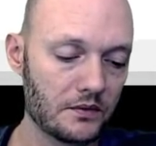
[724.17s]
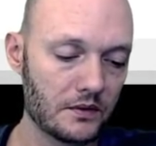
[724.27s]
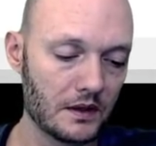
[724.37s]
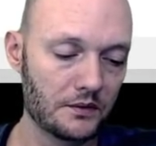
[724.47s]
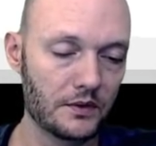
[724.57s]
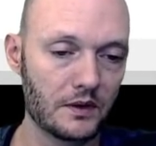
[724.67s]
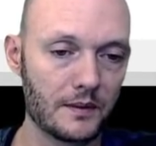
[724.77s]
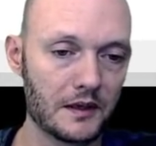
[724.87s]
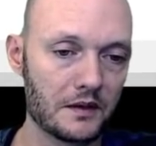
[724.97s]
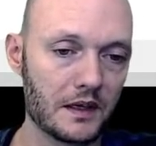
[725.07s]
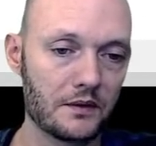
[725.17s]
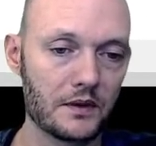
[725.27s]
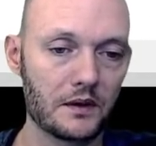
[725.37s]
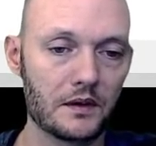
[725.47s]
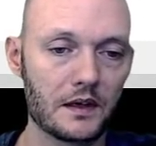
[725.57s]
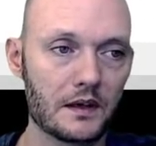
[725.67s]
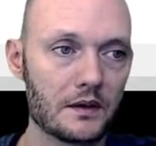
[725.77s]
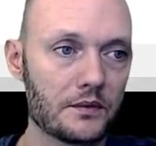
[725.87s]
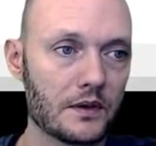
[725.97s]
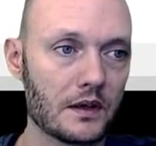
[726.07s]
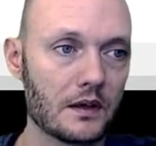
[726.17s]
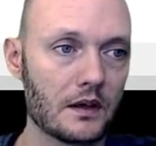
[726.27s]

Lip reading: And if you can make your k value negative, then